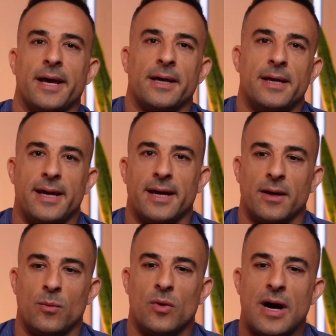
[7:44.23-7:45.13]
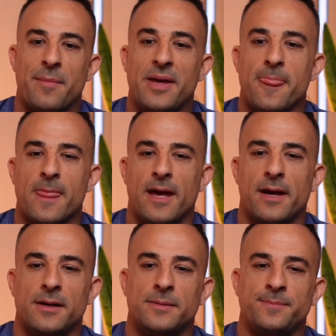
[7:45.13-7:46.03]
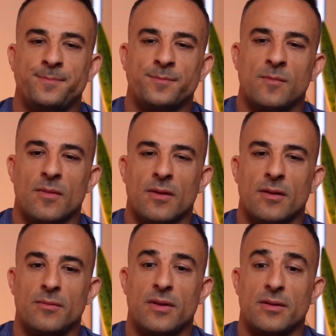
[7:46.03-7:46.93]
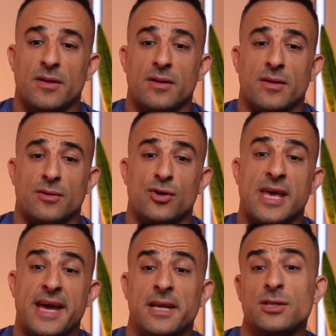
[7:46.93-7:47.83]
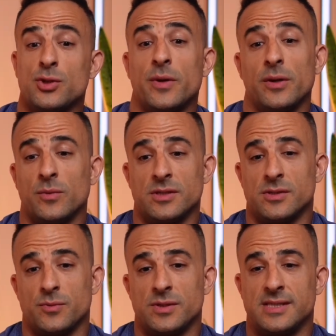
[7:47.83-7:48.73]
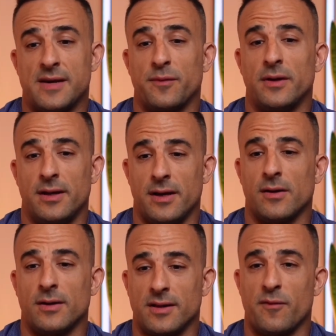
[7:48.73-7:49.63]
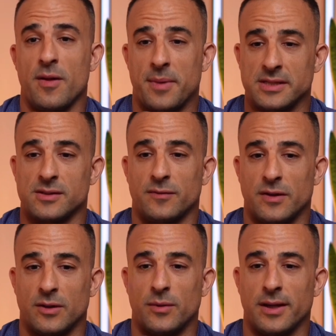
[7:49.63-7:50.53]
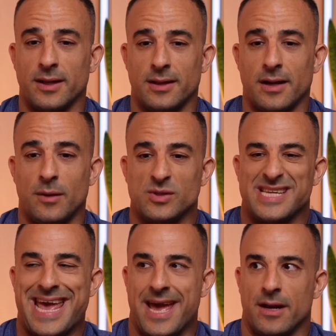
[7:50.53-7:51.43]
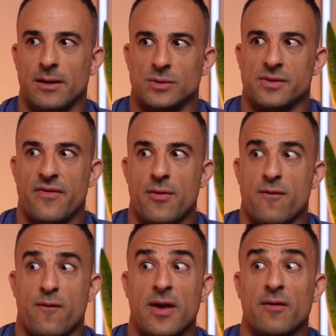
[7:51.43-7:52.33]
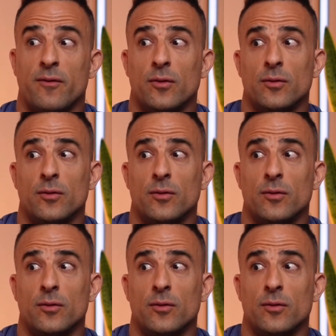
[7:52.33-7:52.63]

yeah. Well, I mean, to get into it was definitely, I got to defend myself. I don't want to. Like, I was scared. There was a very fearful,